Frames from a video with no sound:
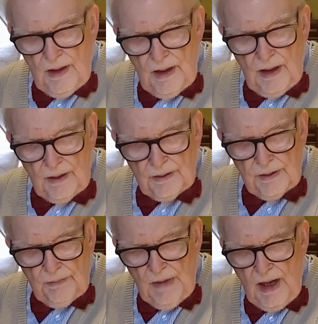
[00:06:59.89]
And
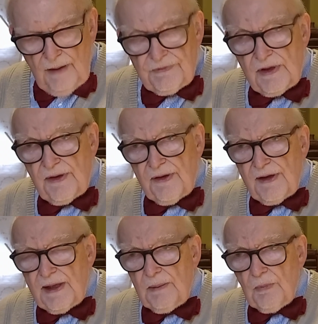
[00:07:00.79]
I have to
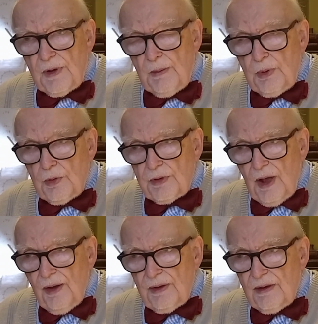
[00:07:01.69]
sleep with the boot
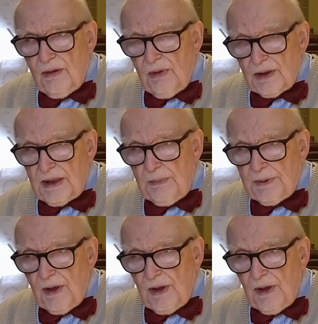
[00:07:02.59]
on, well, keep it